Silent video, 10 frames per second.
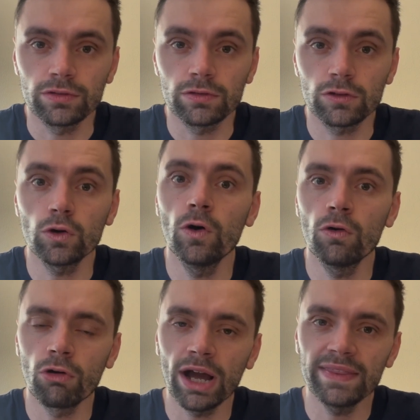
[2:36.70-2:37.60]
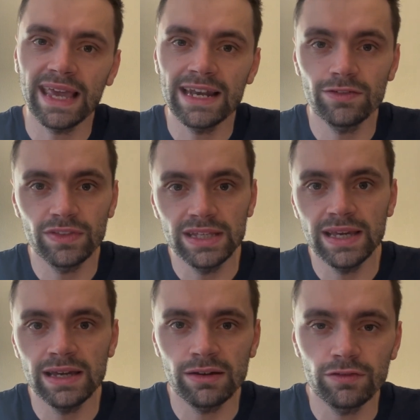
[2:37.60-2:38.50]
tour, right at the end of the
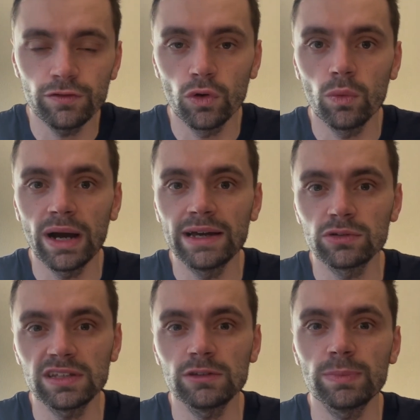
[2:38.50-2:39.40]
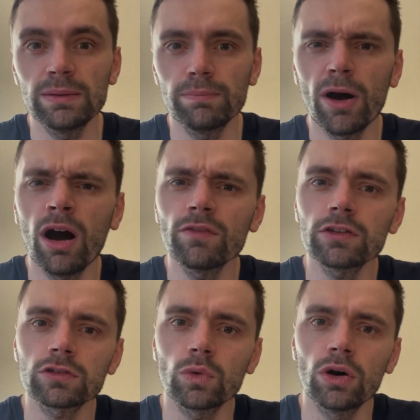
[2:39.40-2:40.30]
year for Wales. He's been part of the
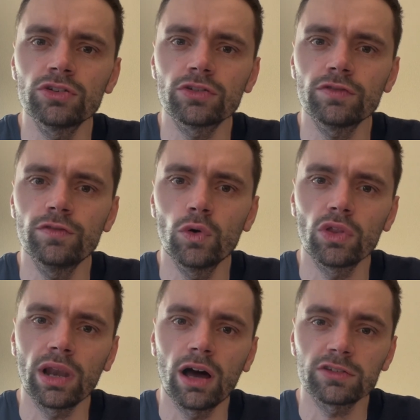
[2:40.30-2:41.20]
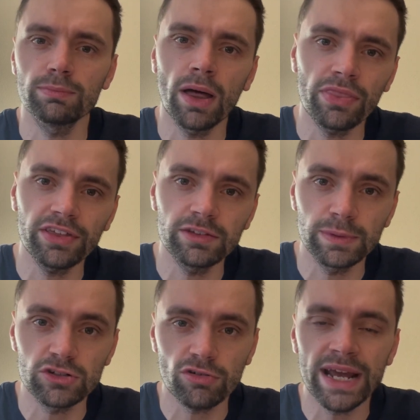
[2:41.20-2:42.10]
squad for the last month. He's
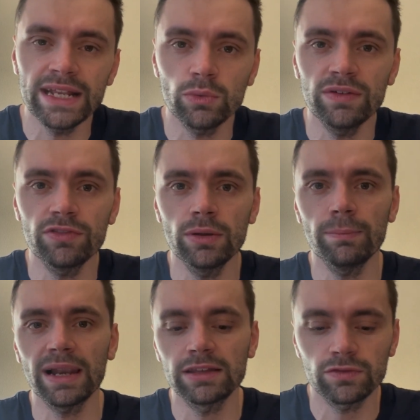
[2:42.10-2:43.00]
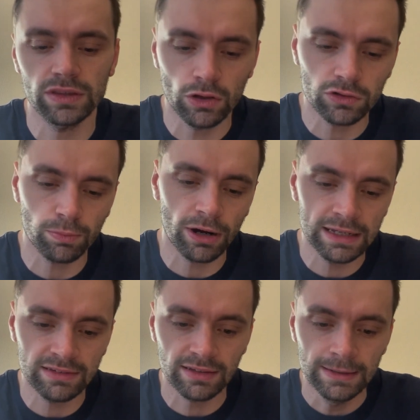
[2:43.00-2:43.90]
been training with them, plays for the Ospreys.